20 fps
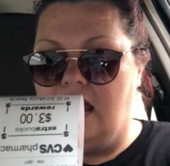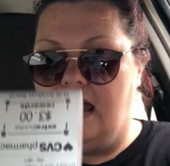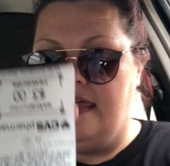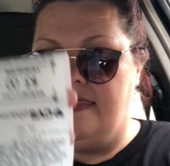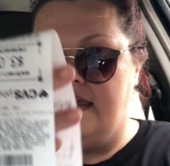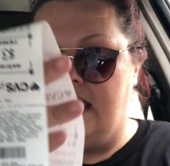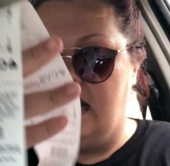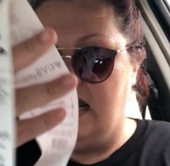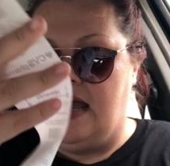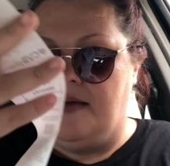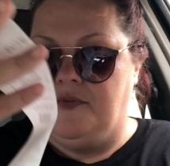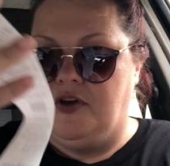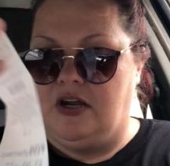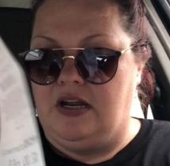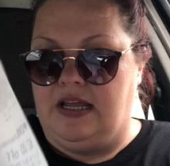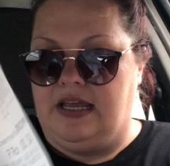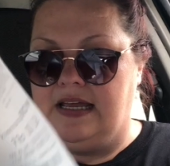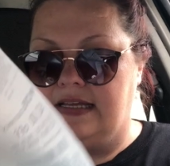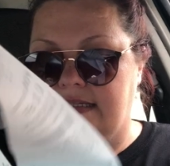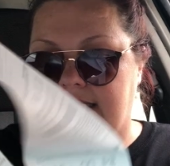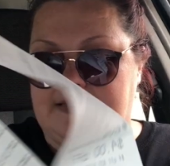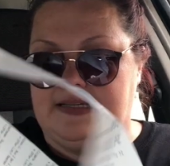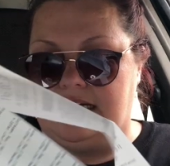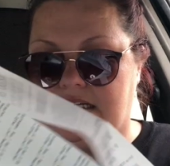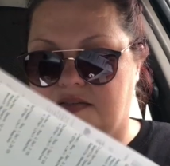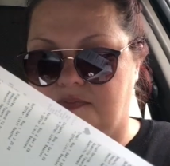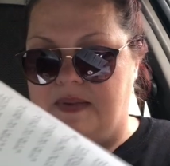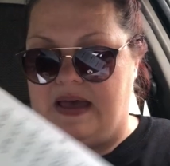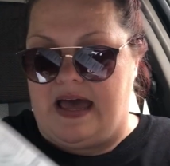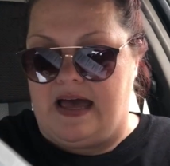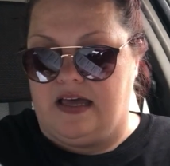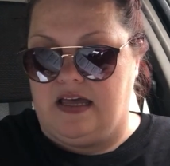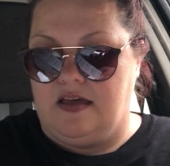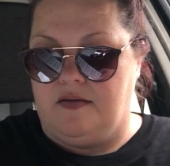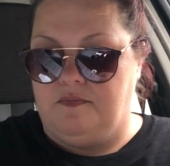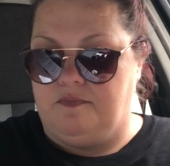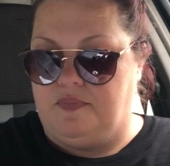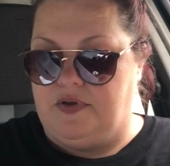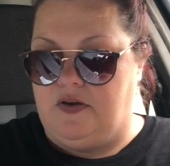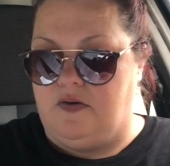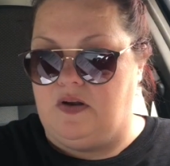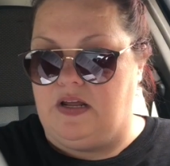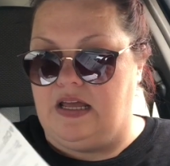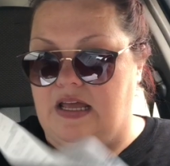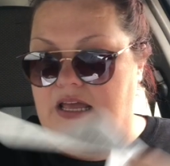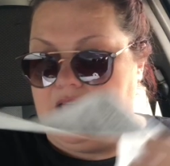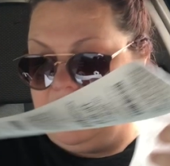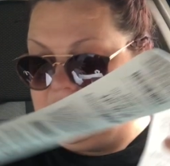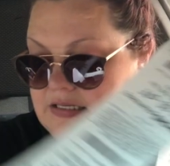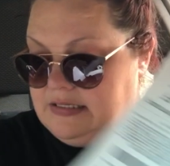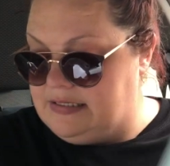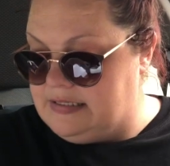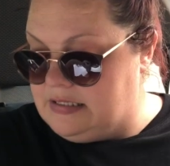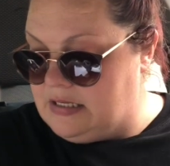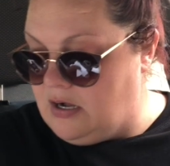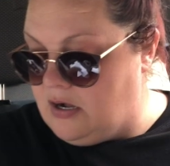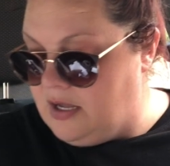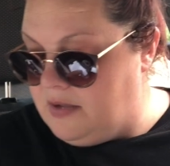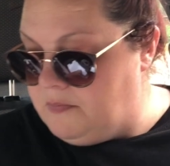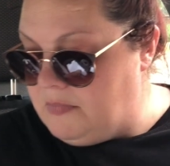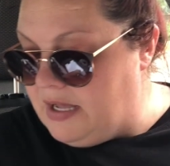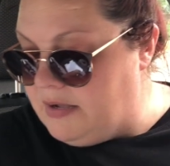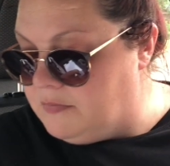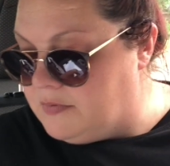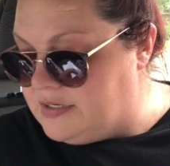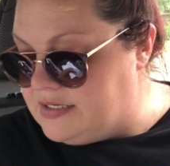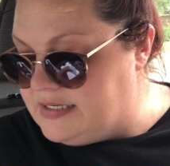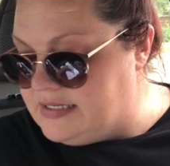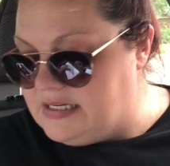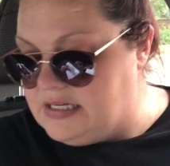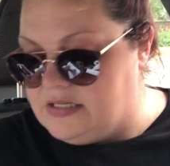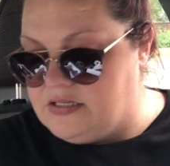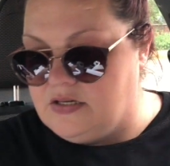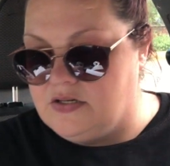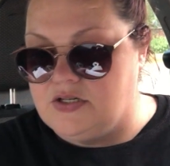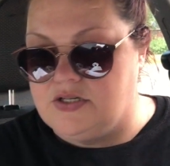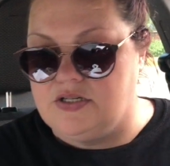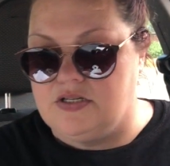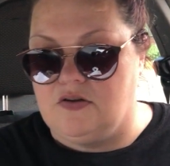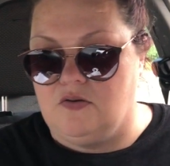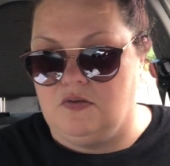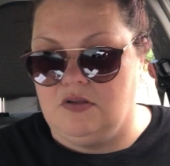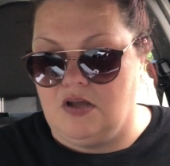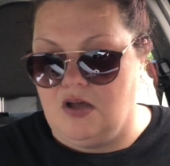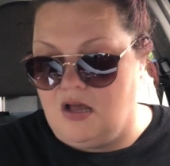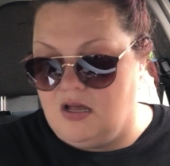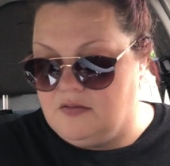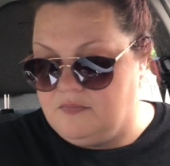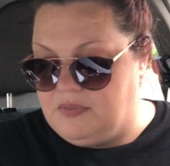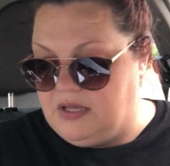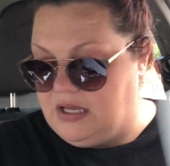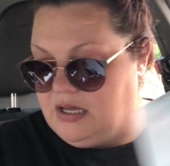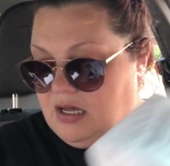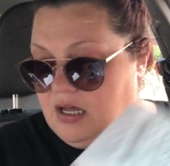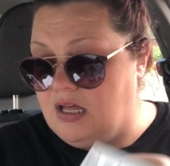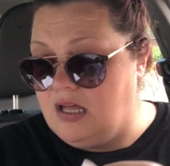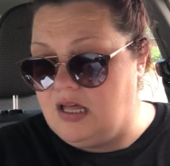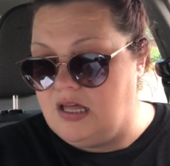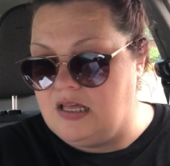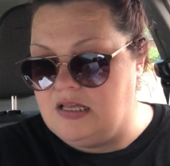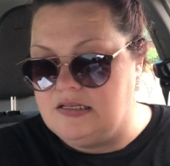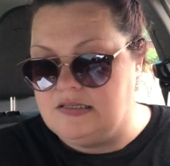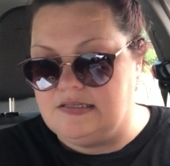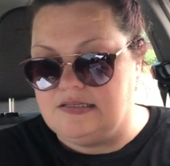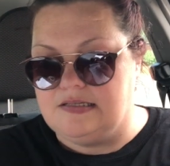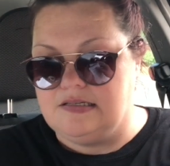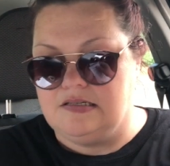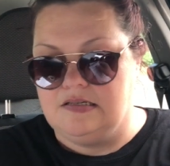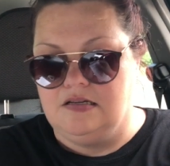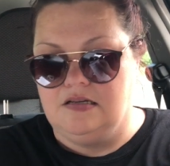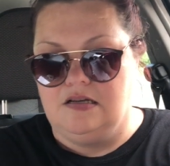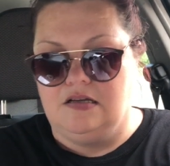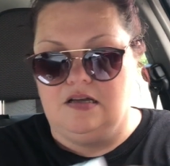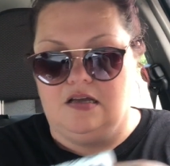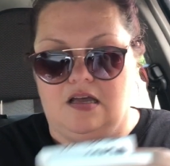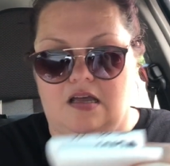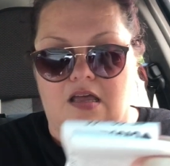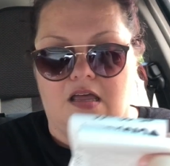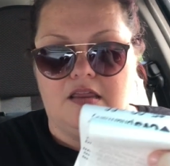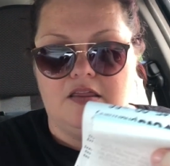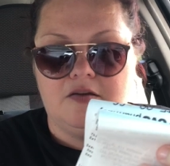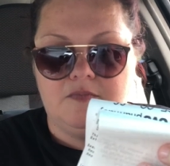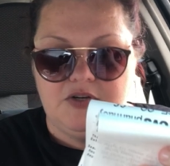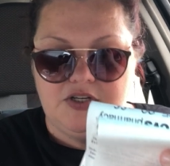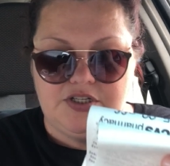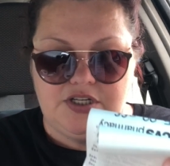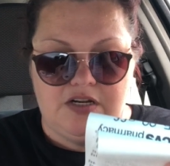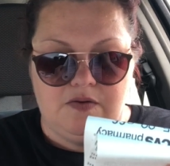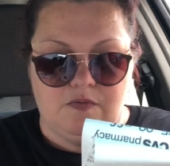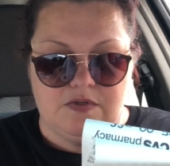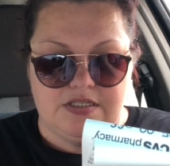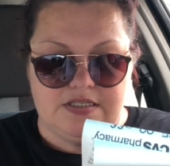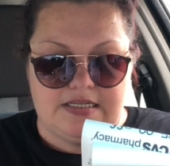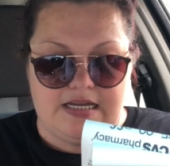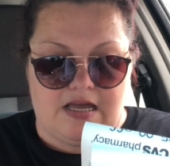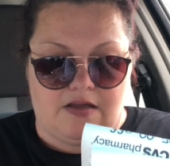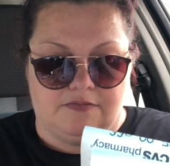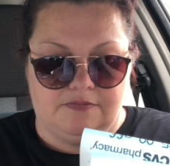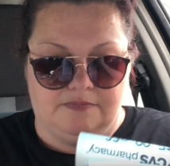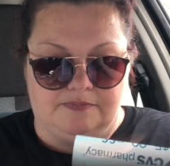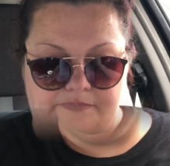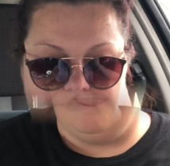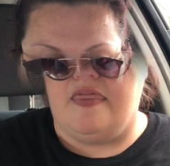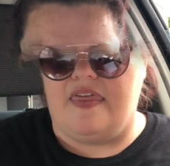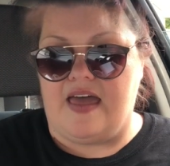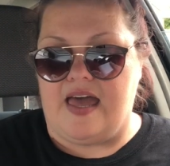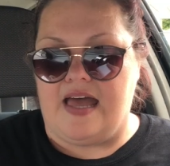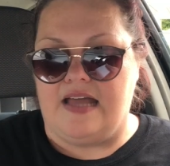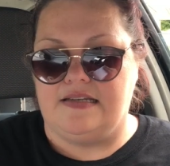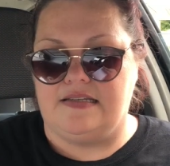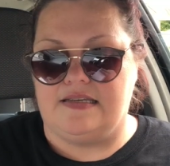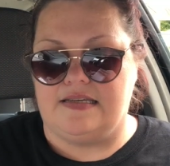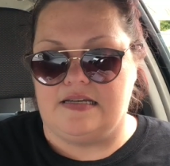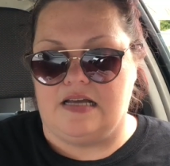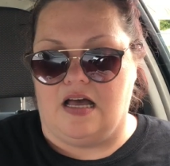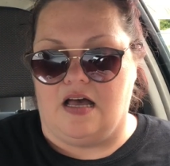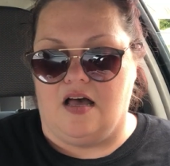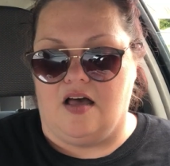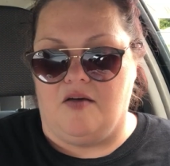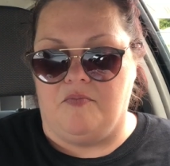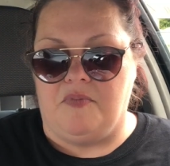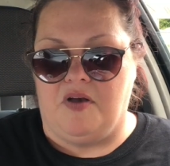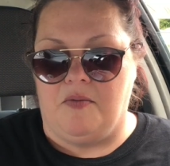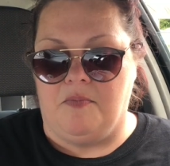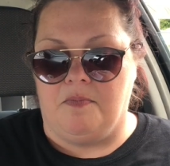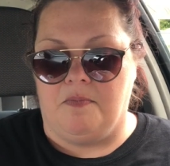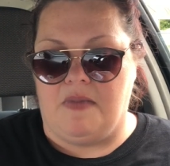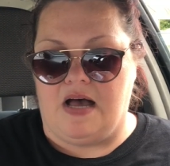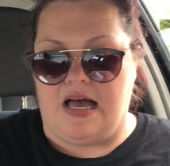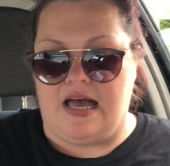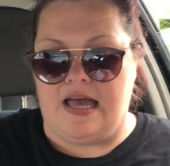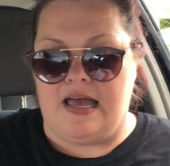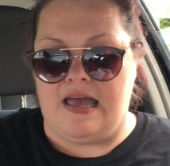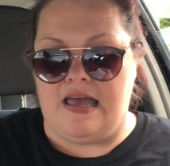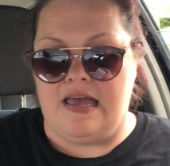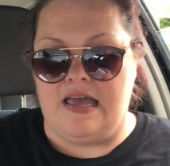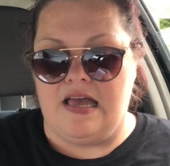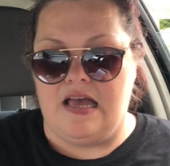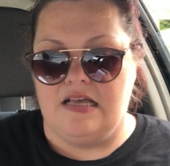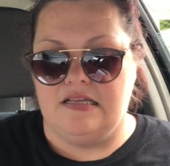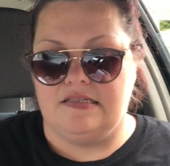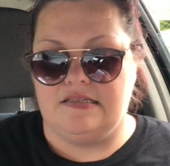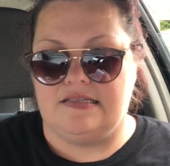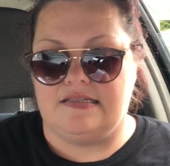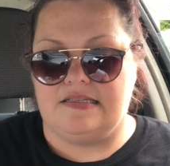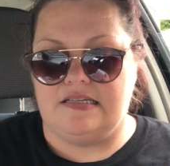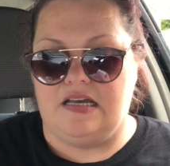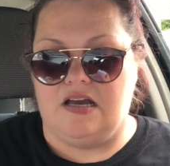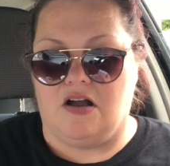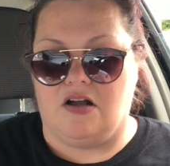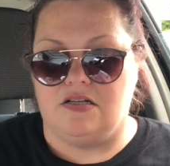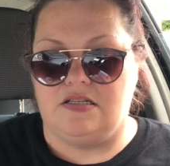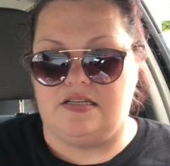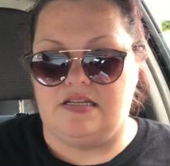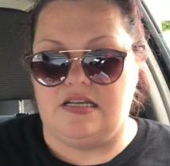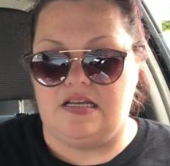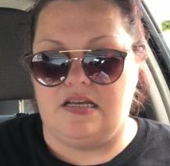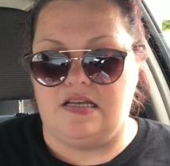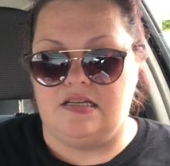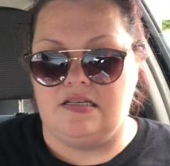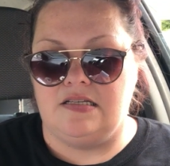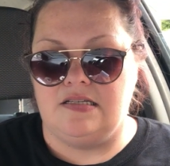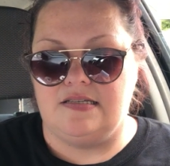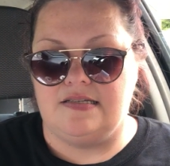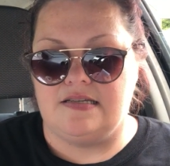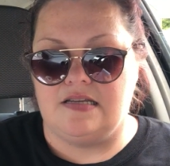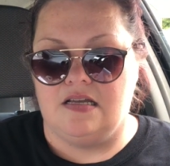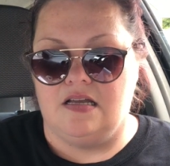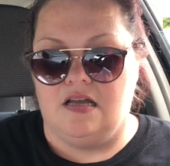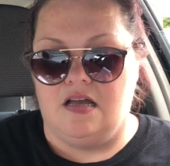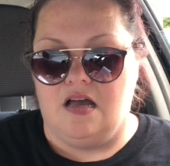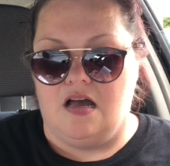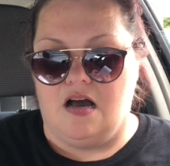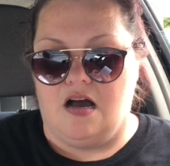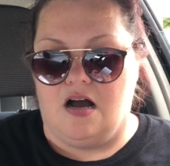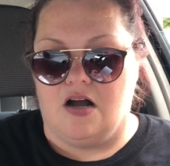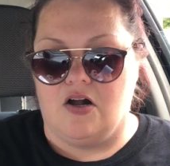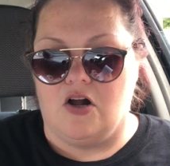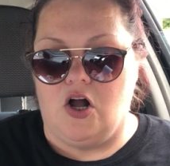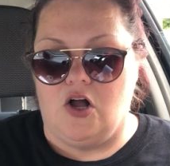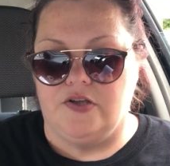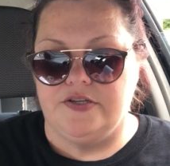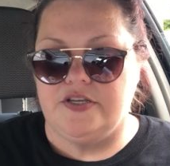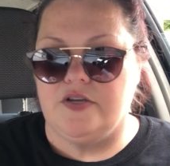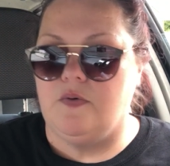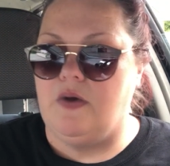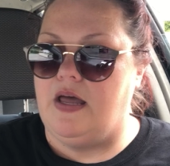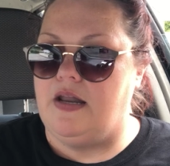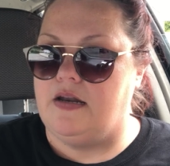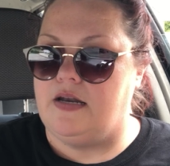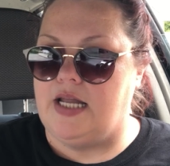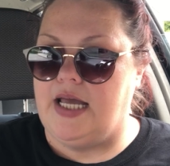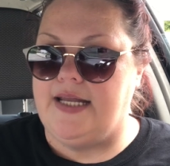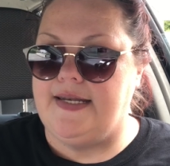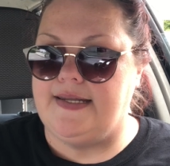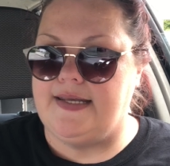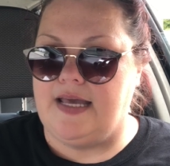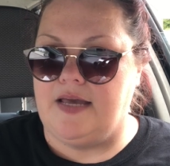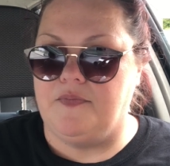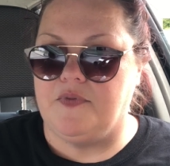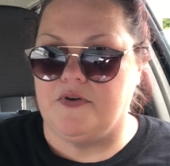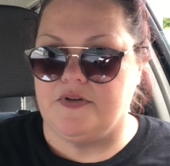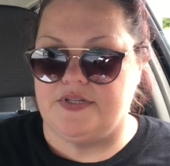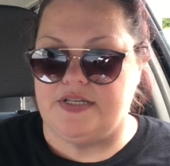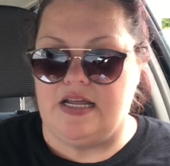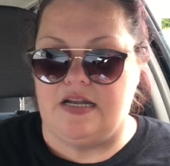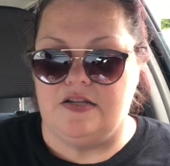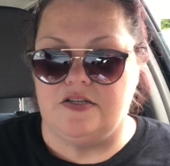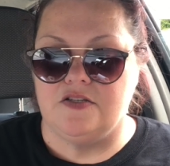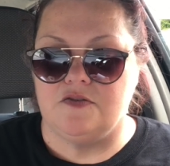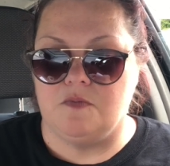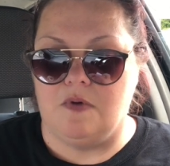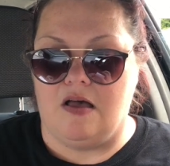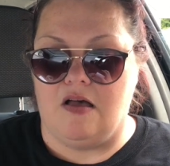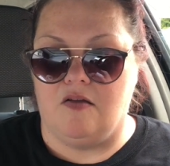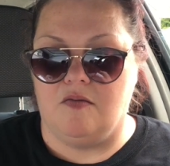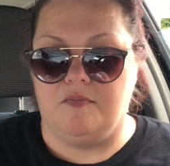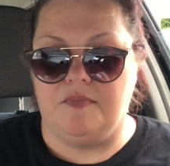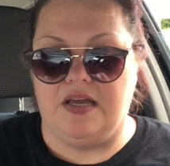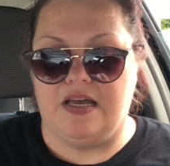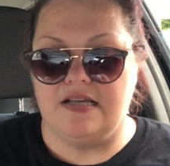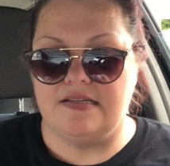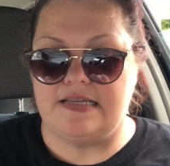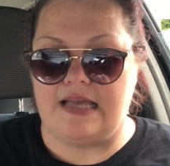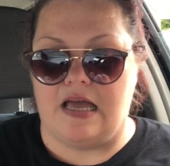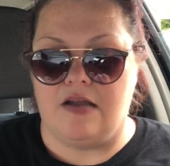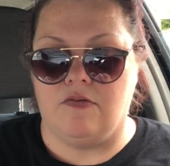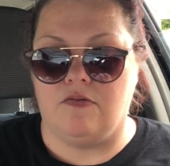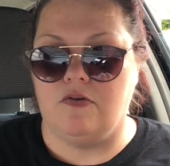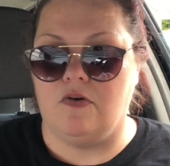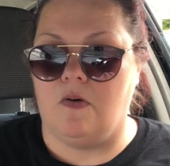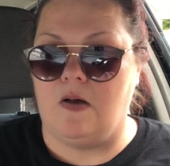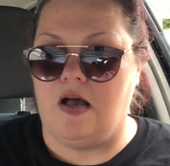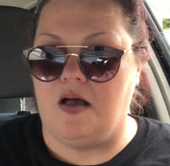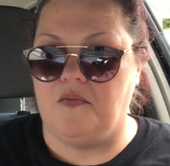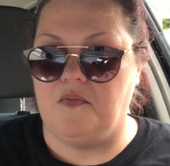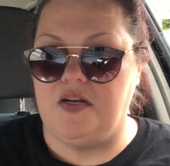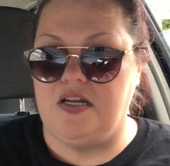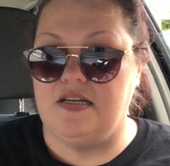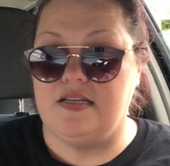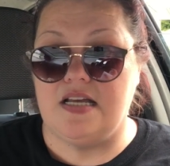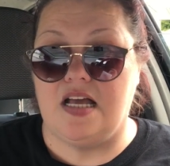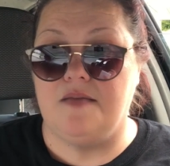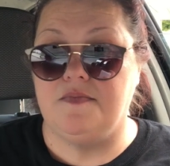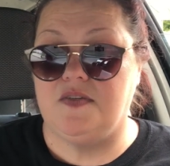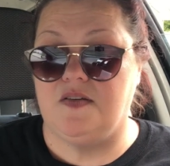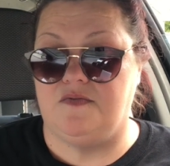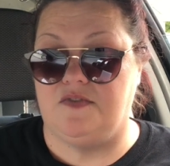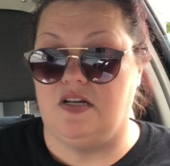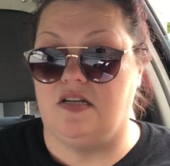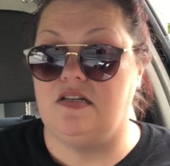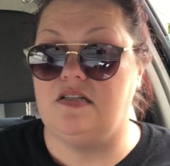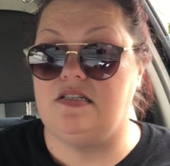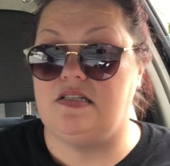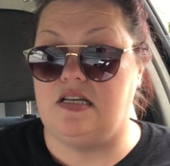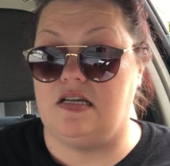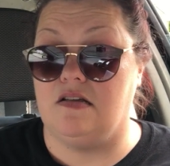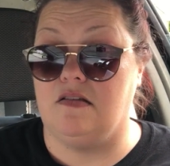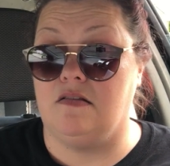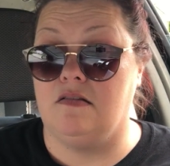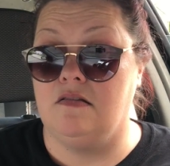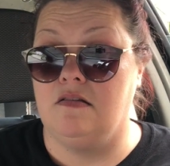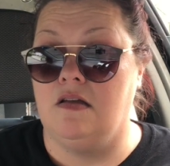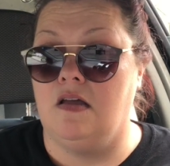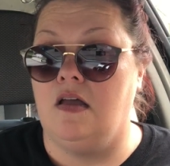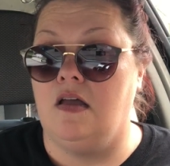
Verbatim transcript: and then I'm going to get six back in beauty. And sorry, my receipts are so long because the machine was down, that um, my CRTs are also at a 98% as well, because I don't know how many times I've done a deal